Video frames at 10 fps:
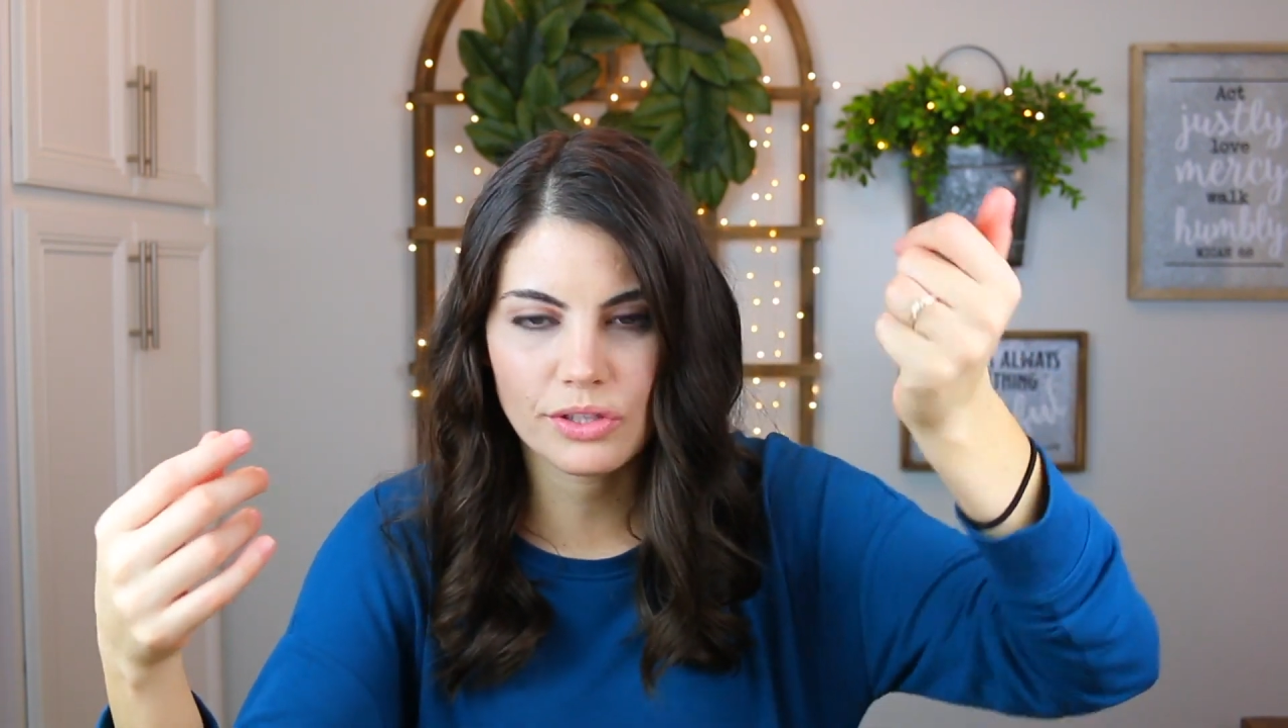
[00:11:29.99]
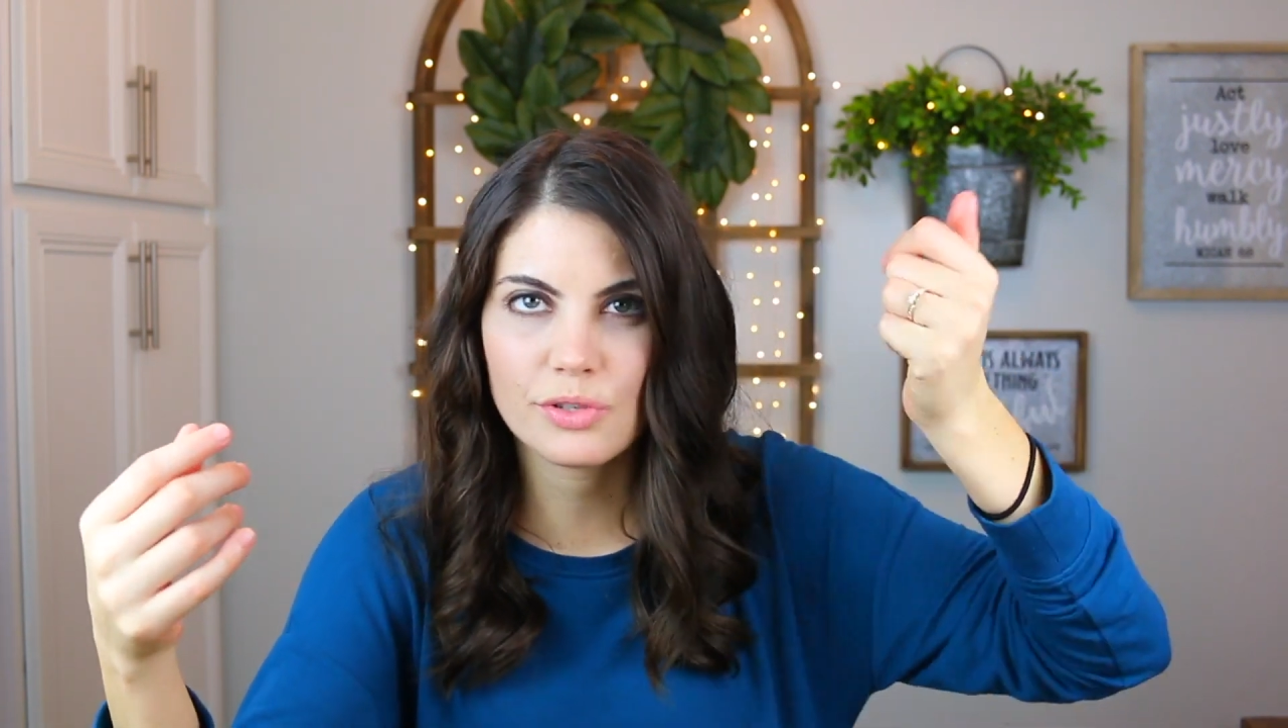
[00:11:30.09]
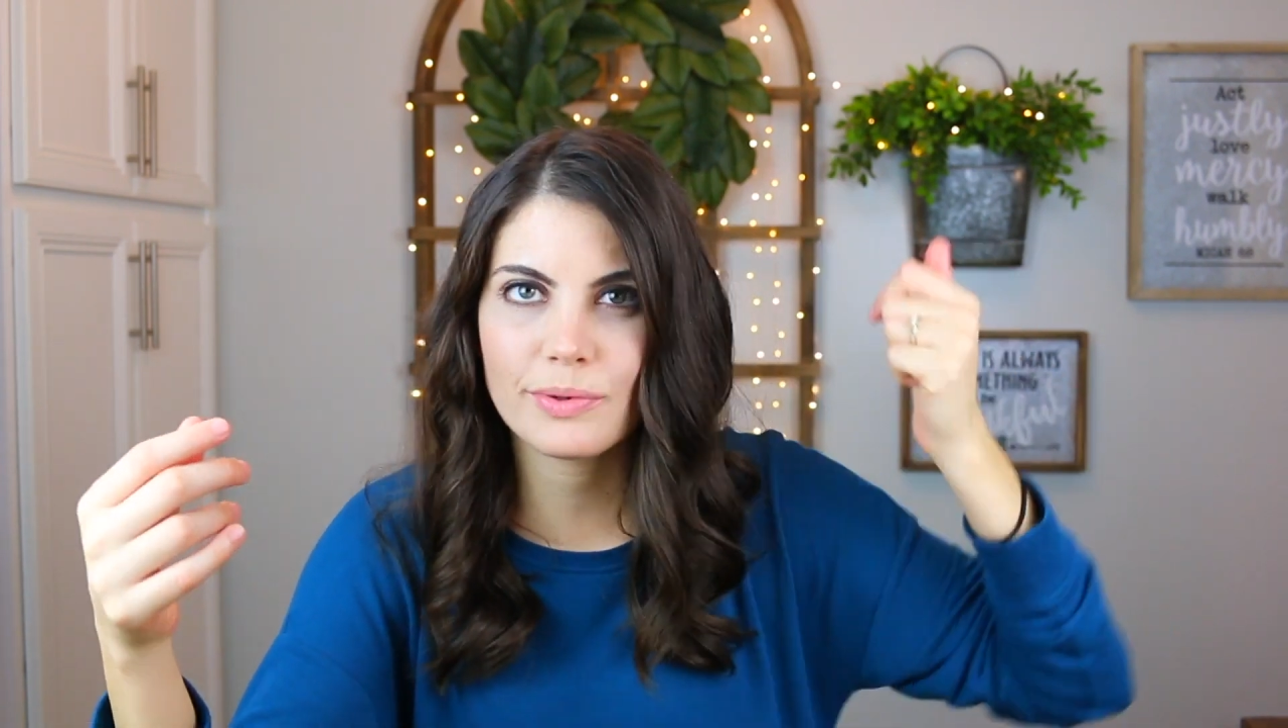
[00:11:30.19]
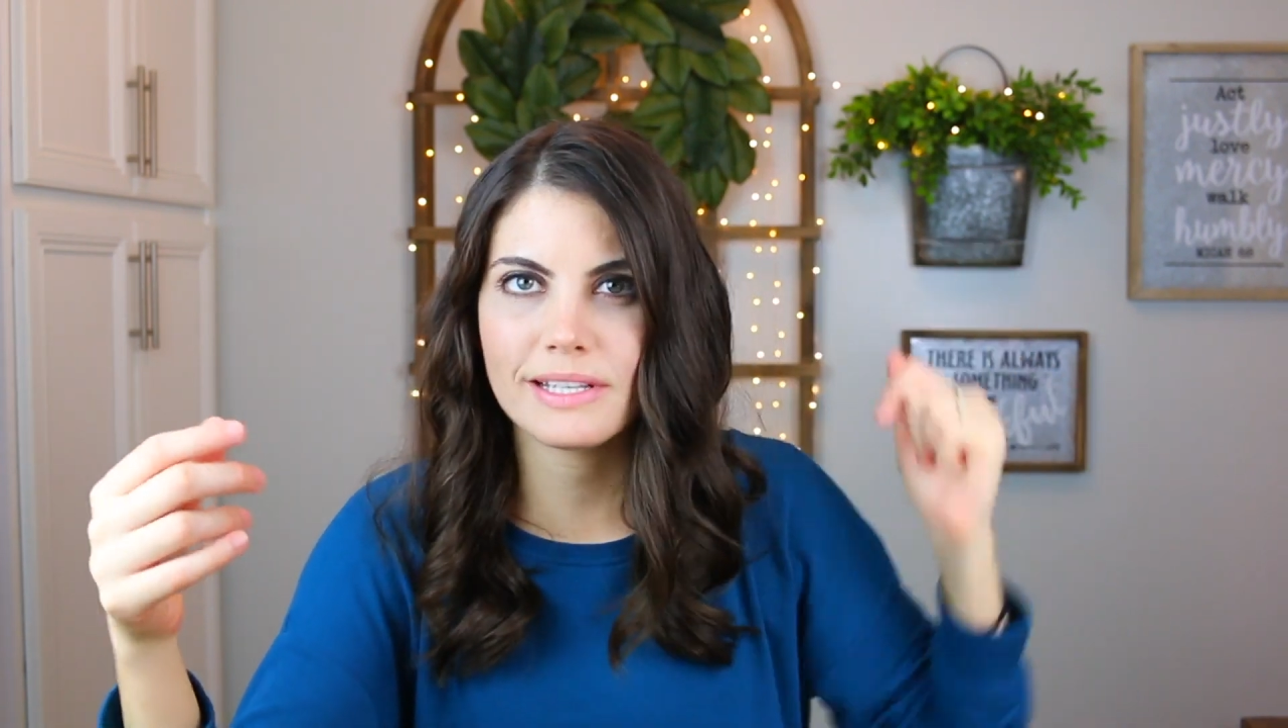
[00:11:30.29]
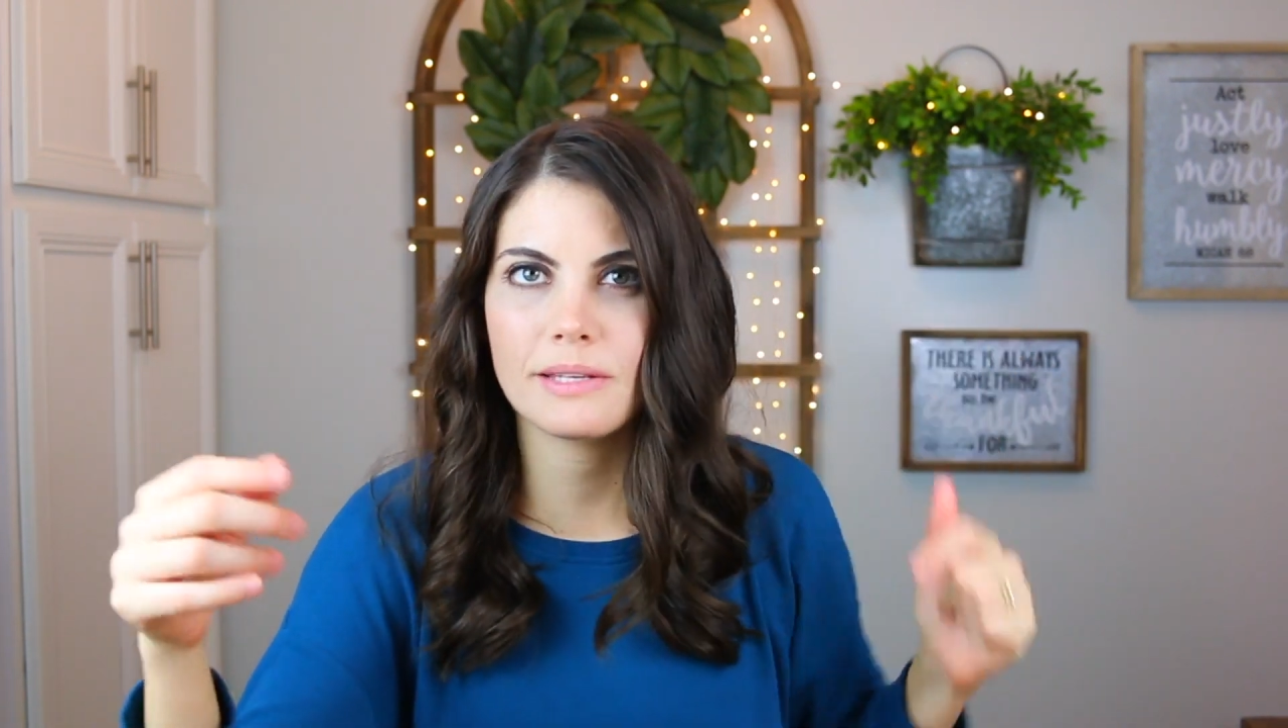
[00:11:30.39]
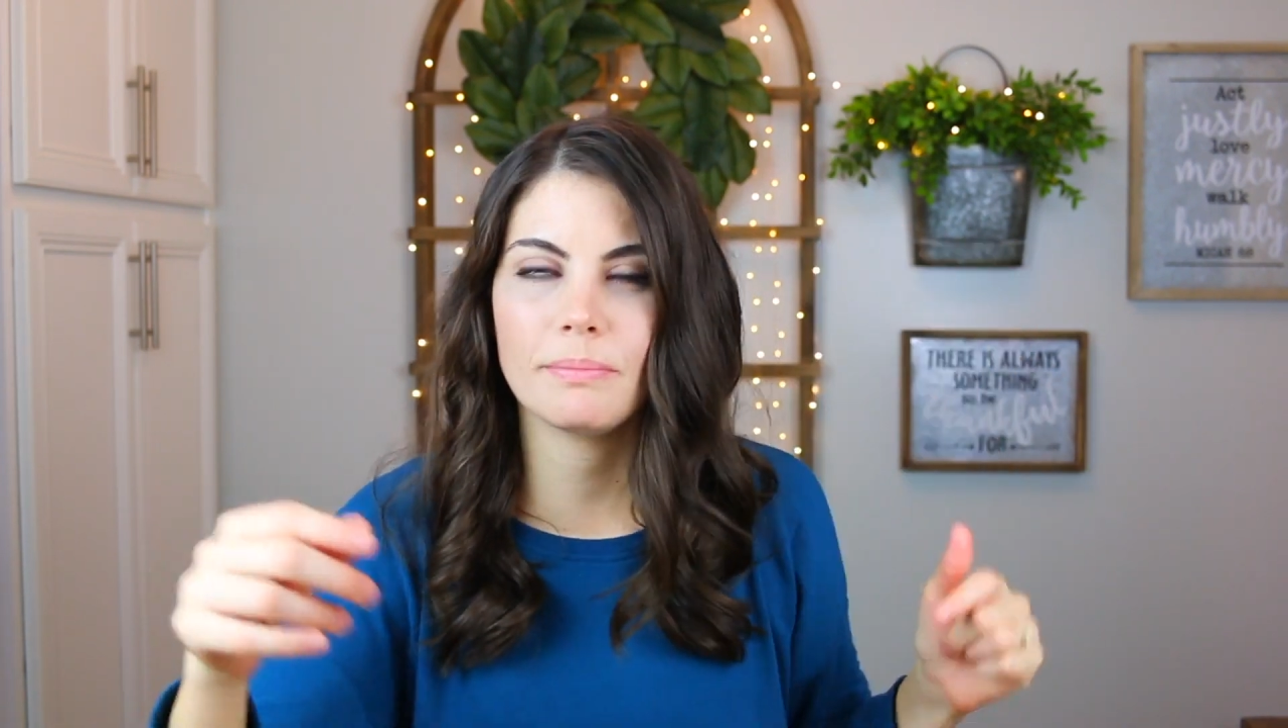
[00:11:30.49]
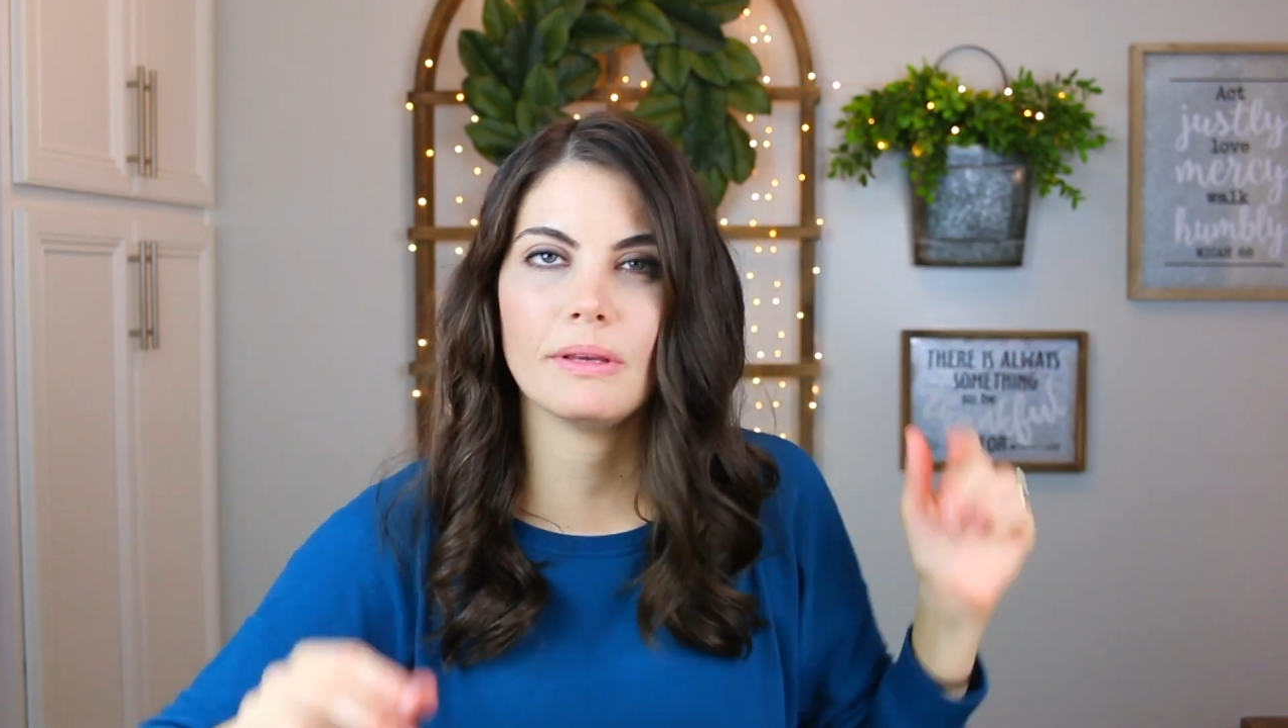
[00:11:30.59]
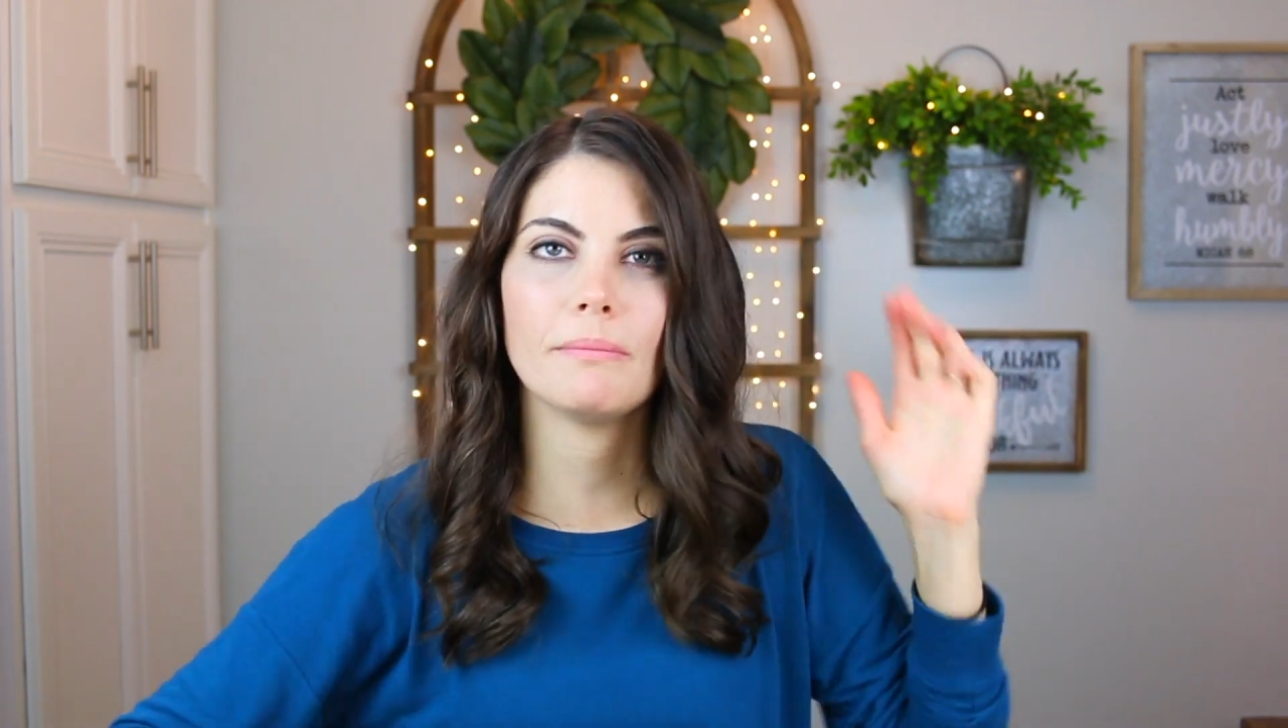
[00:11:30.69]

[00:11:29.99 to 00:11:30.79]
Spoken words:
this recipe.